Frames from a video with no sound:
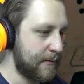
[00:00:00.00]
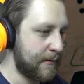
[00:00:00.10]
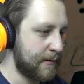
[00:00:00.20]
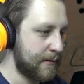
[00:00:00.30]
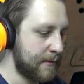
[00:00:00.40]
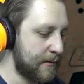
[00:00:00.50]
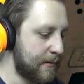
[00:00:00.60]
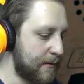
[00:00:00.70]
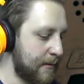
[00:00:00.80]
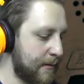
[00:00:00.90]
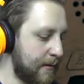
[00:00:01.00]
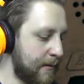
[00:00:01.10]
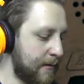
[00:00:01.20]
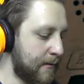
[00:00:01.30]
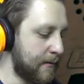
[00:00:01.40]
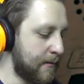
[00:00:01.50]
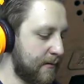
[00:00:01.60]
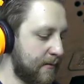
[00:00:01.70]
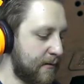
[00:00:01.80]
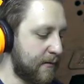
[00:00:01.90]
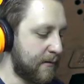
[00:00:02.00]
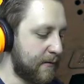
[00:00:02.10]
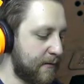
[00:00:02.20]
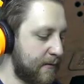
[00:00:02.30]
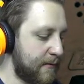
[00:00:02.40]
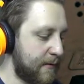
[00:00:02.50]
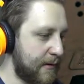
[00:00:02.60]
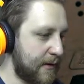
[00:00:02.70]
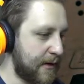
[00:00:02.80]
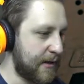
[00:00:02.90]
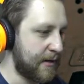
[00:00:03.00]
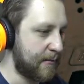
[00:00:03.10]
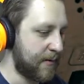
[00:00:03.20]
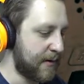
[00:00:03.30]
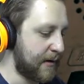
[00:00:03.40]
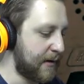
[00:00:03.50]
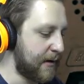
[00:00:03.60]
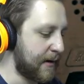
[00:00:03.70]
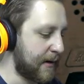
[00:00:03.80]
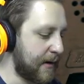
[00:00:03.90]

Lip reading: Nobody speaks.